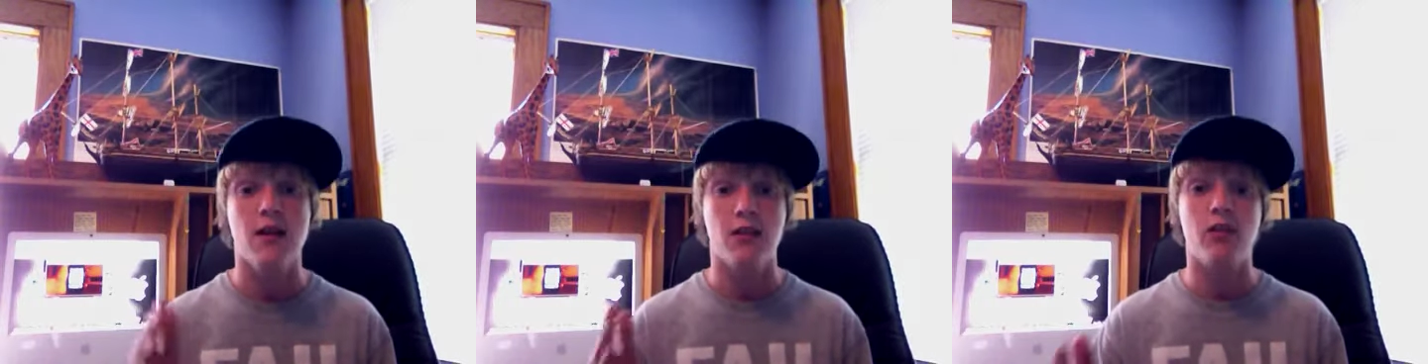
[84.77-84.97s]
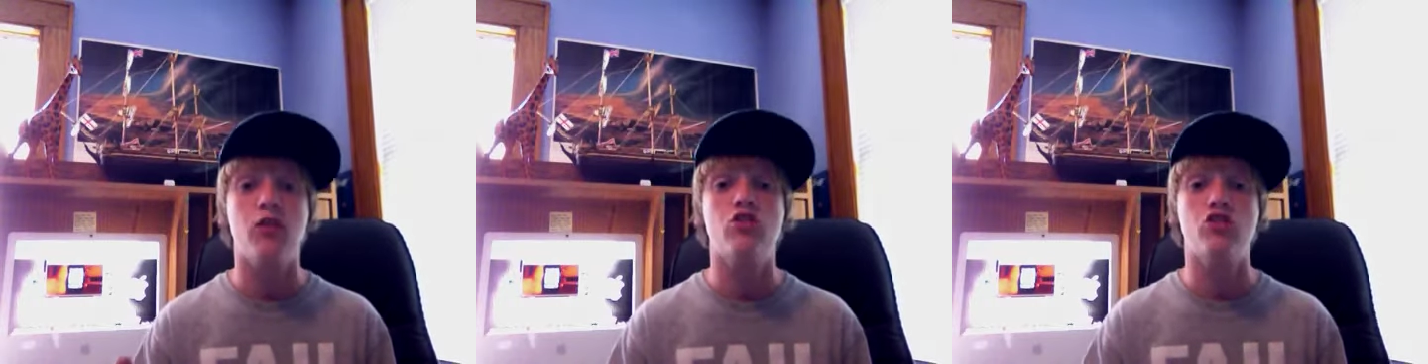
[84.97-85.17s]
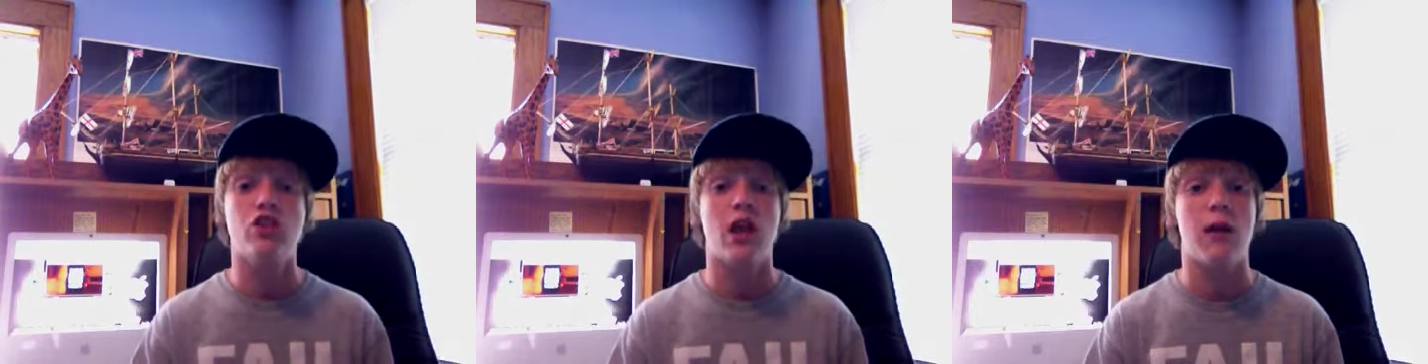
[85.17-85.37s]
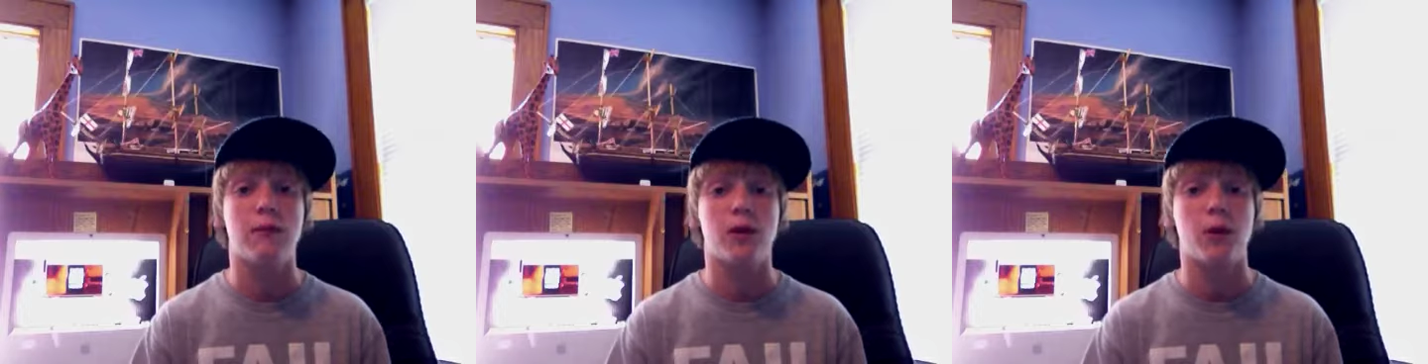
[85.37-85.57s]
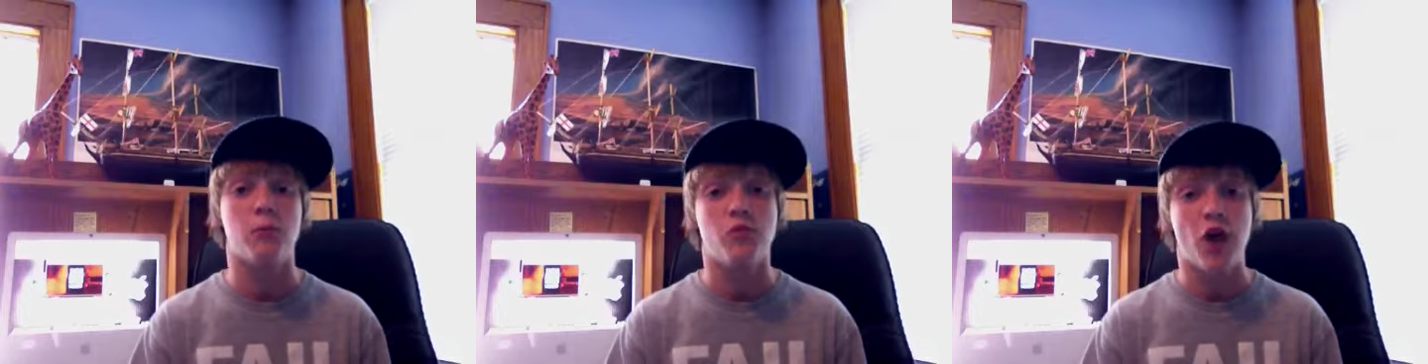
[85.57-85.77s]
the
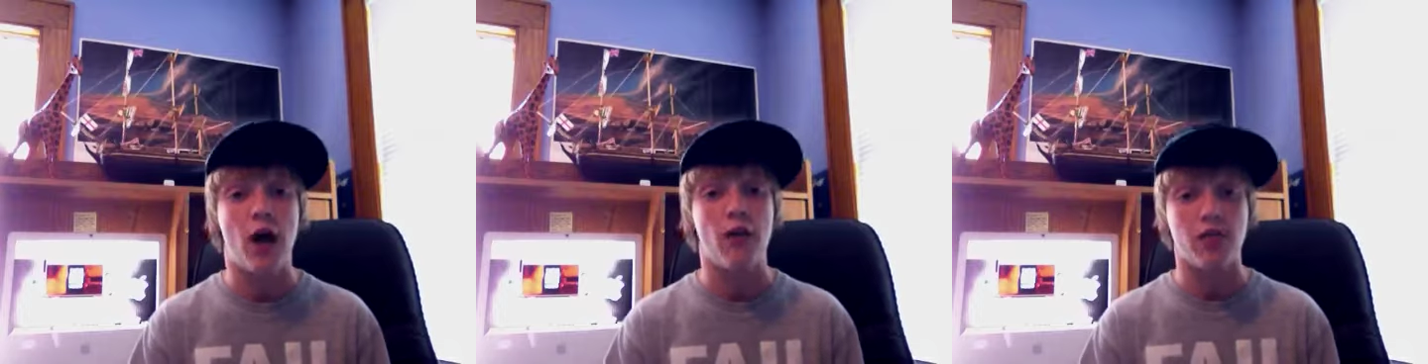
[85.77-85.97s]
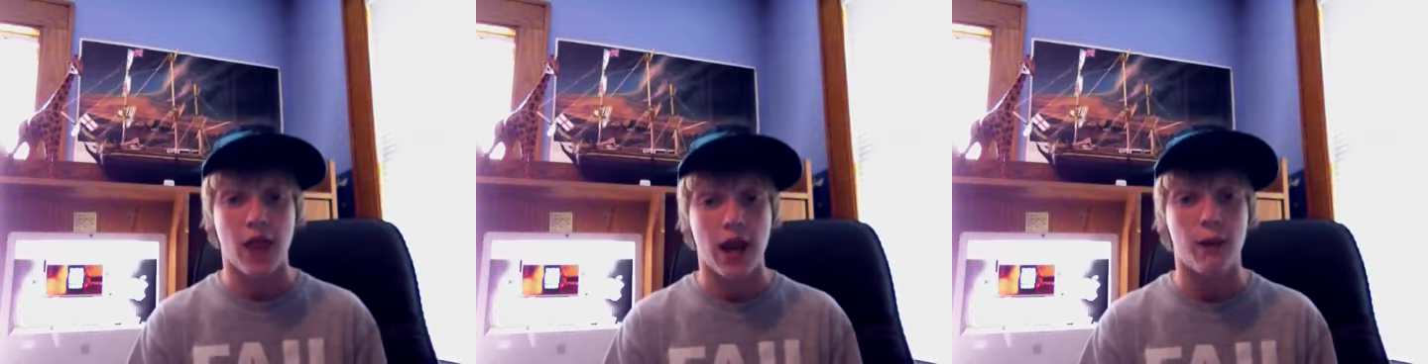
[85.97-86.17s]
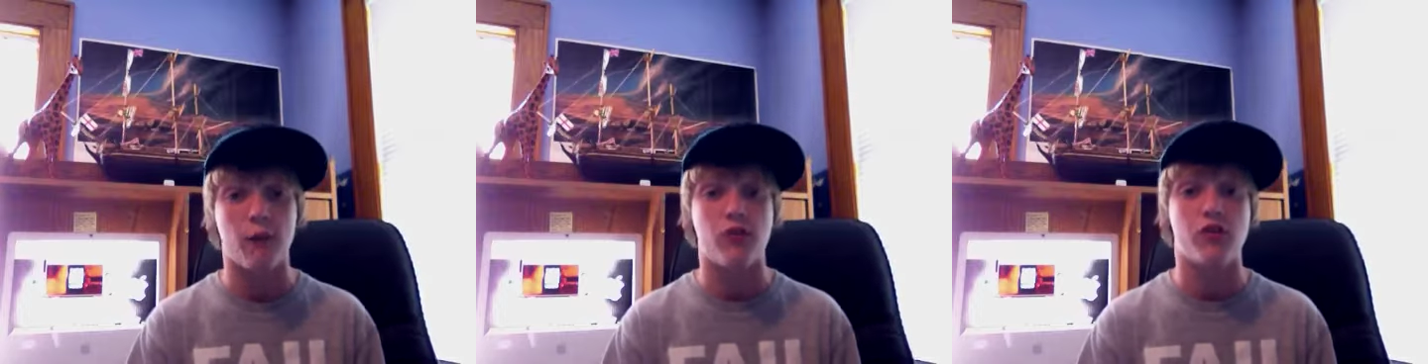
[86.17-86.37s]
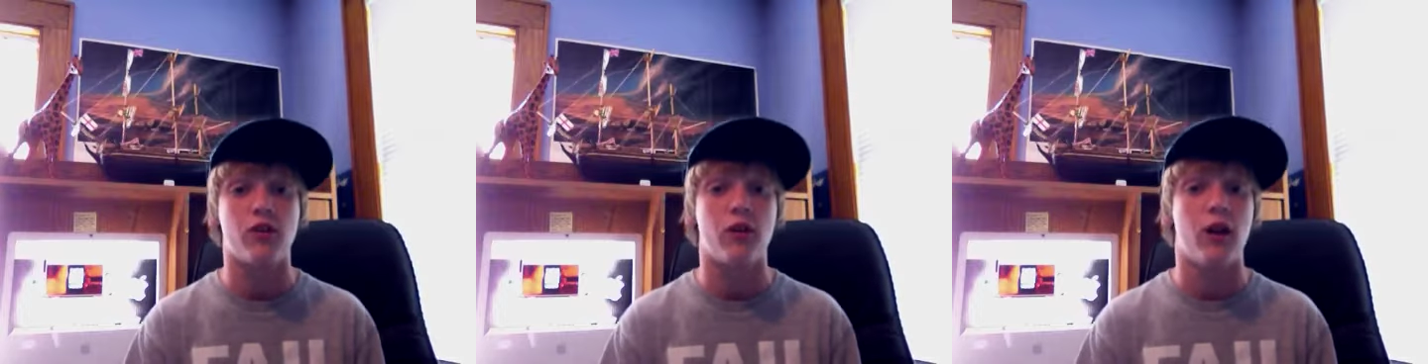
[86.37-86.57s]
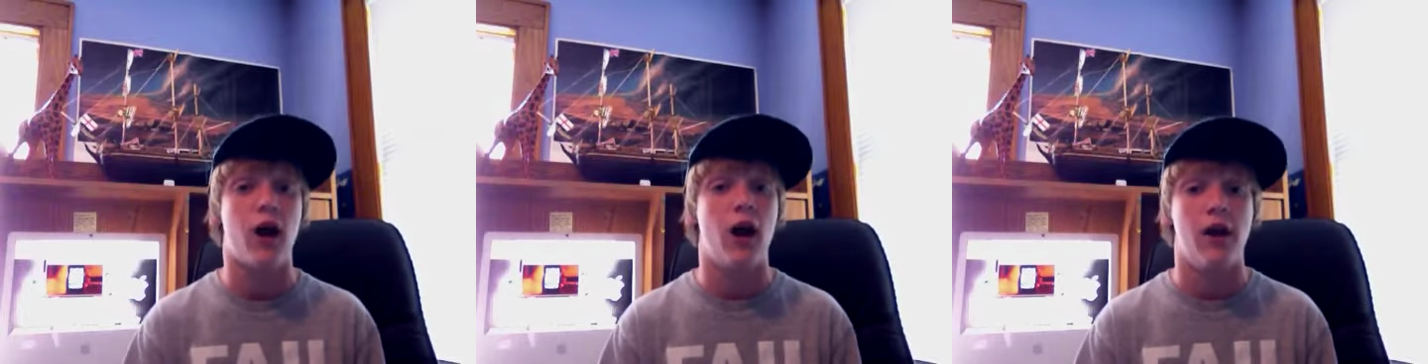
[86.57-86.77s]
GM comes out, then I would
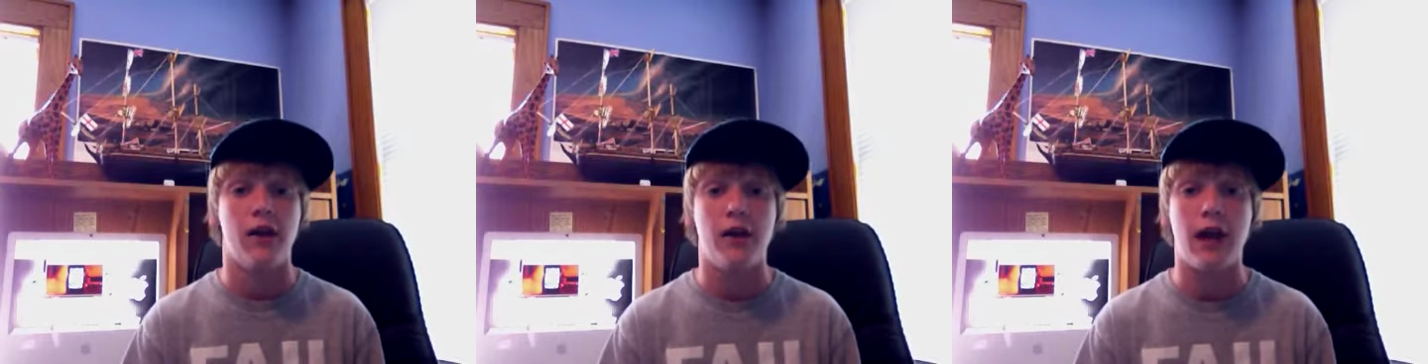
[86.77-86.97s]
turn it on.